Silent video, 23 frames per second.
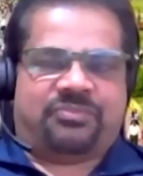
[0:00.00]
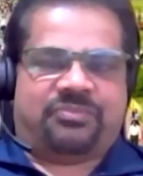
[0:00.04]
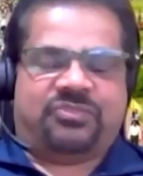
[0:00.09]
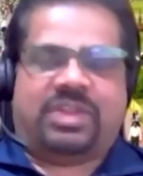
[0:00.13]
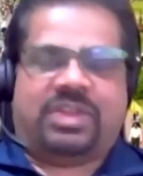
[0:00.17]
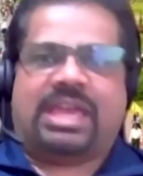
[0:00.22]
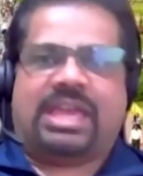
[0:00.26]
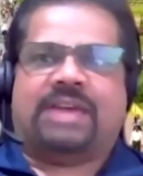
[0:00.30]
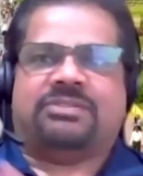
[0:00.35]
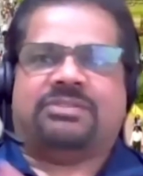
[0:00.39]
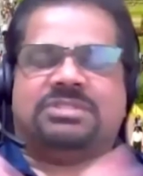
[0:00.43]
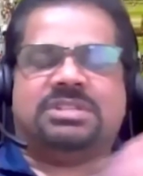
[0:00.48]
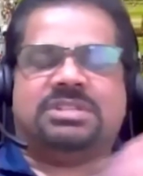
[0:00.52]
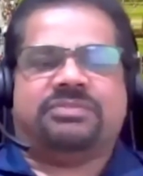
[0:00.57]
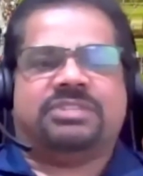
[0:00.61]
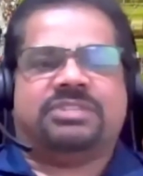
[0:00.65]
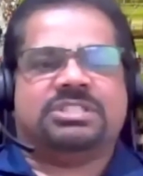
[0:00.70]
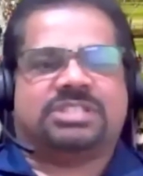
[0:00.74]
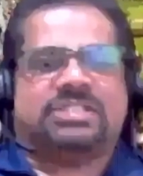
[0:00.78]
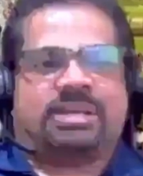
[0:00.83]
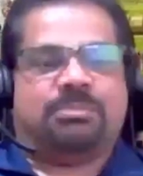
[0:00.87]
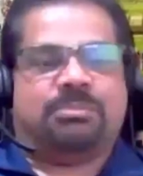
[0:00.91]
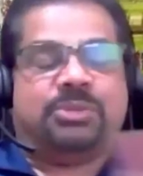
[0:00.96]
We have
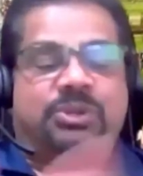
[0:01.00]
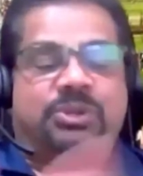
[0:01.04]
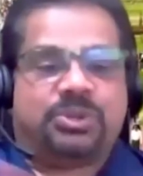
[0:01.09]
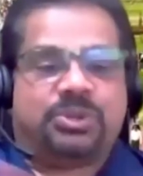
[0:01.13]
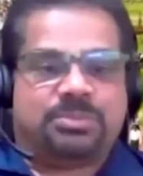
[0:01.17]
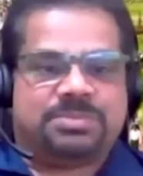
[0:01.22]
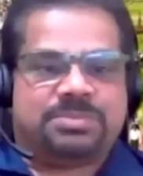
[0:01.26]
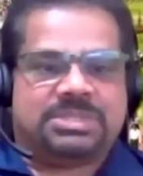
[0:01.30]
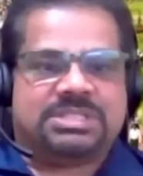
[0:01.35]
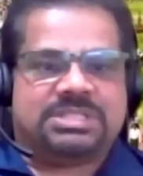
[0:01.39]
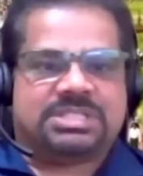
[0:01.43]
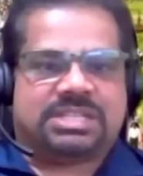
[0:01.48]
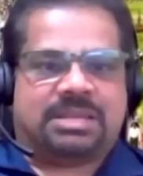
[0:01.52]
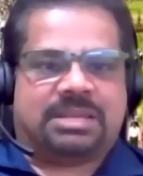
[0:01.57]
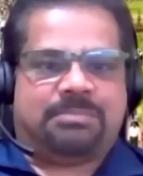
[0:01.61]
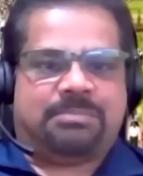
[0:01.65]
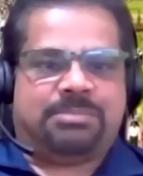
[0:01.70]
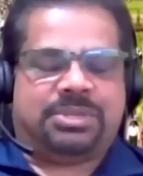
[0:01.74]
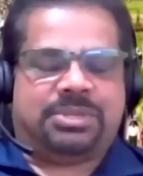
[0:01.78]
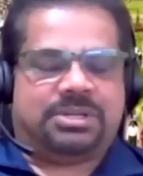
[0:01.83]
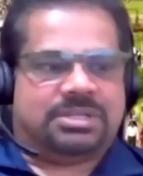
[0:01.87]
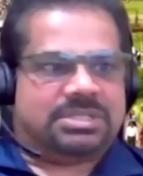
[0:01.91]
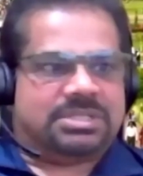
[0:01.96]
different subgroups in
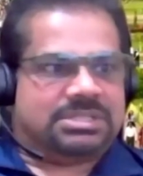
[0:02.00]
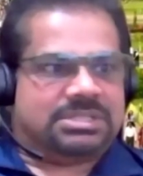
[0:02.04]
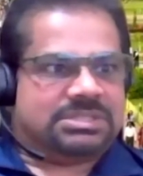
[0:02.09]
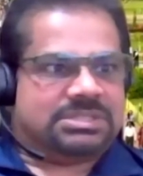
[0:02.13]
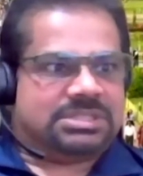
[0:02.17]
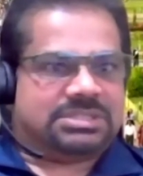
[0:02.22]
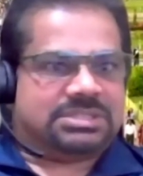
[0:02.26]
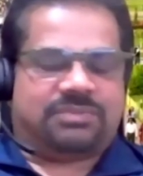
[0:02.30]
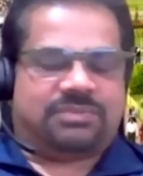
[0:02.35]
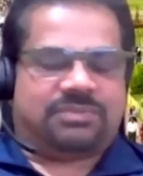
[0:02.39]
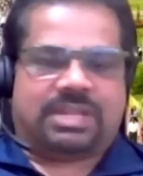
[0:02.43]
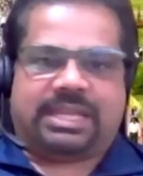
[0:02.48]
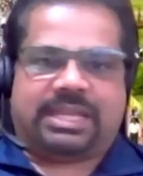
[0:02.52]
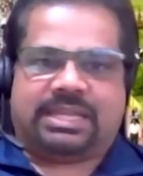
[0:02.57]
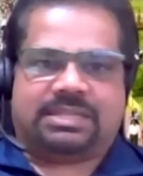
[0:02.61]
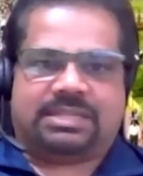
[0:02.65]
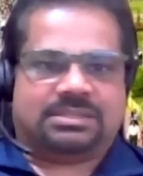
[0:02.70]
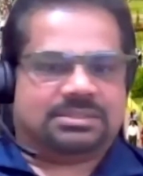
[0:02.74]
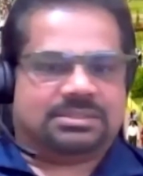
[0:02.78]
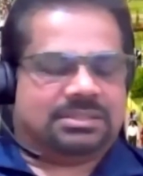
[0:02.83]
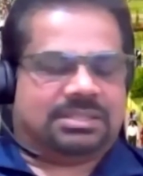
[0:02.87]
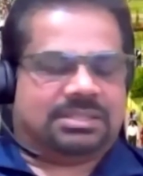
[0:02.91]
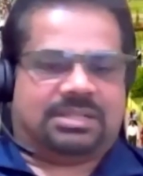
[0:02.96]
STEM peers, like
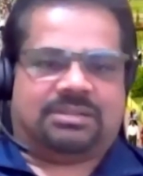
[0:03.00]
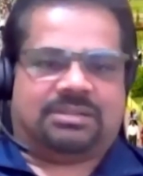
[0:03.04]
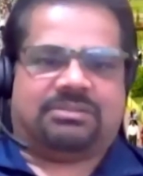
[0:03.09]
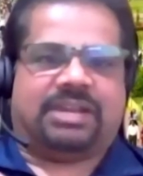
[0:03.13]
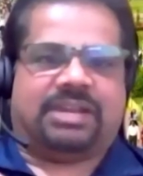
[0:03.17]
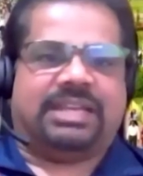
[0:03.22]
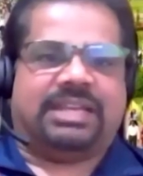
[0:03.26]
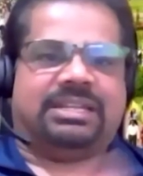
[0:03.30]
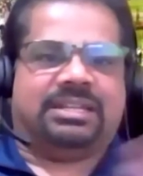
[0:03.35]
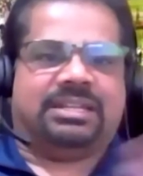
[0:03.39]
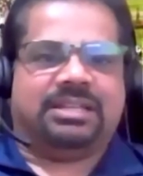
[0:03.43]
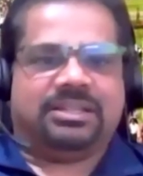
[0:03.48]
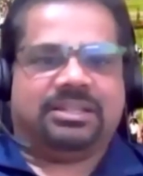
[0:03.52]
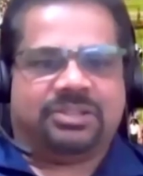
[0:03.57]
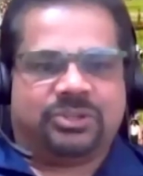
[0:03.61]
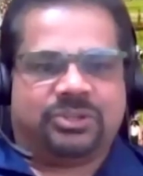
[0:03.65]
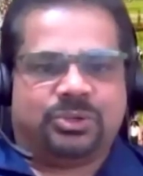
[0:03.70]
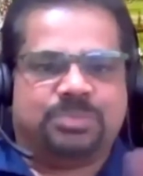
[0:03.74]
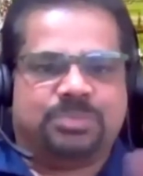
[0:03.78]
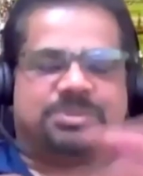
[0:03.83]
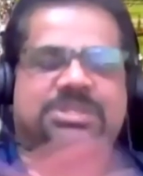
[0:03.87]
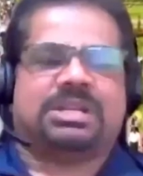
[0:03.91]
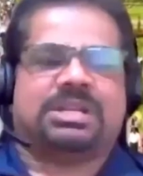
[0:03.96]
writing
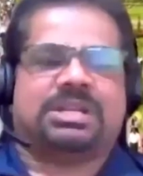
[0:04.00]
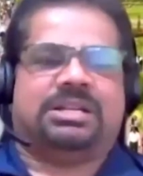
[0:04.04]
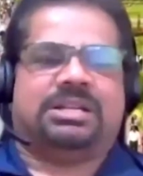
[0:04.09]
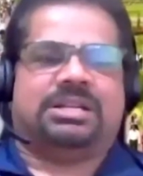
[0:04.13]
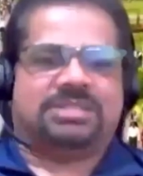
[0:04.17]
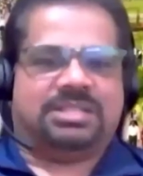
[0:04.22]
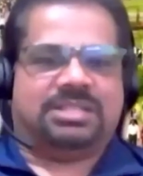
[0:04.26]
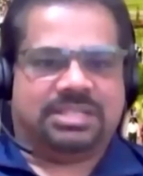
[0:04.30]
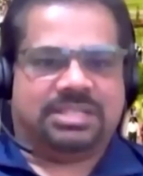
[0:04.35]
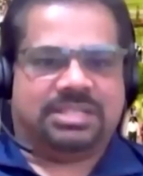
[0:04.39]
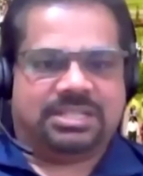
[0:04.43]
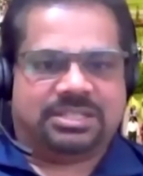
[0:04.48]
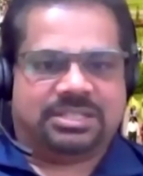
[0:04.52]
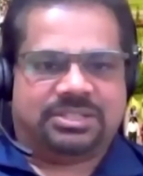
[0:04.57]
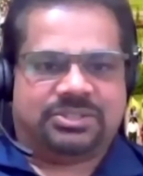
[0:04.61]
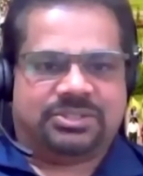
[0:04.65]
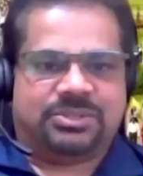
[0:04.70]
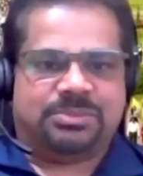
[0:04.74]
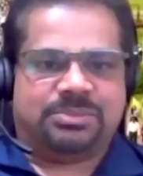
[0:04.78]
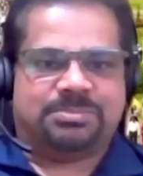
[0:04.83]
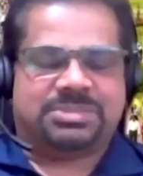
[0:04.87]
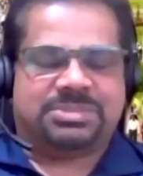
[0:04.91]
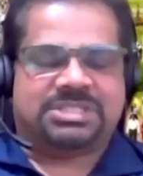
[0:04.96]
groups, consulting
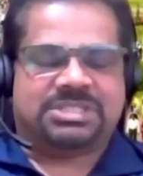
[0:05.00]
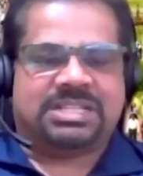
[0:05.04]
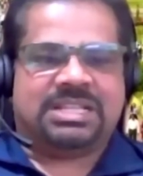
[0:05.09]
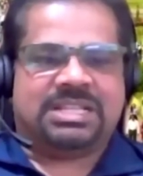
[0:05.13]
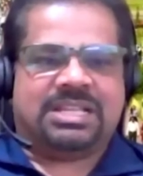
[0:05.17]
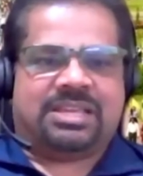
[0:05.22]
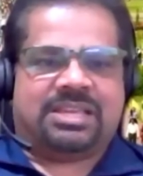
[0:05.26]
groups.